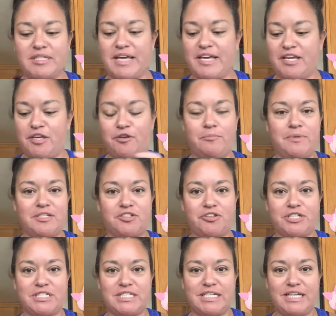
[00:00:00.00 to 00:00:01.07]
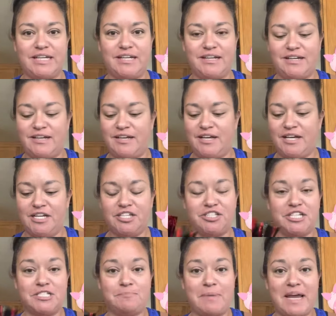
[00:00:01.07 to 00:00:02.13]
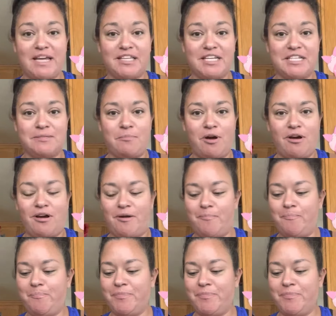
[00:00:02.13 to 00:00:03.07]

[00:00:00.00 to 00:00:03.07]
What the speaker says: Thank you, Miss Christina. She's Bailey's mom.